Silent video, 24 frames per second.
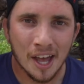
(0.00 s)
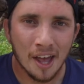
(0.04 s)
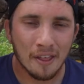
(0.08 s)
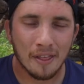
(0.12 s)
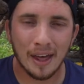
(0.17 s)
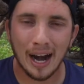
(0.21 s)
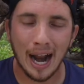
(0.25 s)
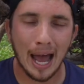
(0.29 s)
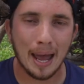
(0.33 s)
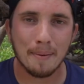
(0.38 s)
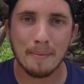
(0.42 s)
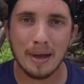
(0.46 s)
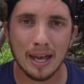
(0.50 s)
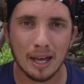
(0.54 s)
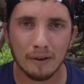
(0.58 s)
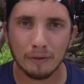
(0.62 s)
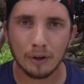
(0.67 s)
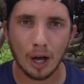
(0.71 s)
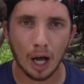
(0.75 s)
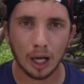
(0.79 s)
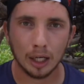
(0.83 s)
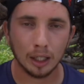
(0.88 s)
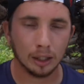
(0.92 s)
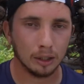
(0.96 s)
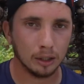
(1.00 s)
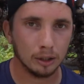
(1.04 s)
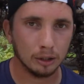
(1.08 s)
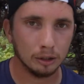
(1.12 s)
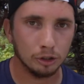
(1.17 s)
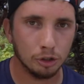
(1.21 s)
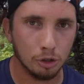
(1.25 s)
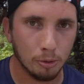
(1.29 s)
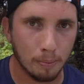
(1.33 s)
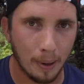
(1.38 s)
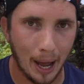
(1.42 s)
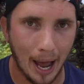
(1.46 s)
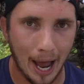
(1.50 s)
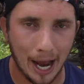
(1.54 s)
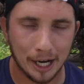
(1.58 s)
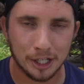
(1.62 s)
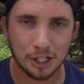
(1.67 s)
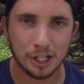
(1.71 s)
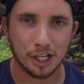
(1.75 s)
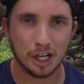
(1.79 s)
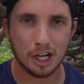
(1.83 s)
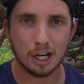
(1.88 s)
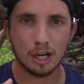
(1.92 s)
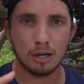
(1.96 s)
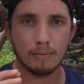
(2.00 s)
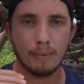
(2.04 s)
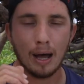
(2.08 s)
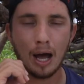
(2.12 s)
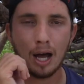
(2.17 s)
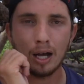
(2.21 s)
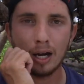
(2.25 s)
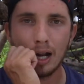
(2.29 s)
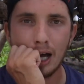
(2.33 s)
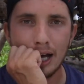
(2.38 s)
that I may have gotten a little too passionate about?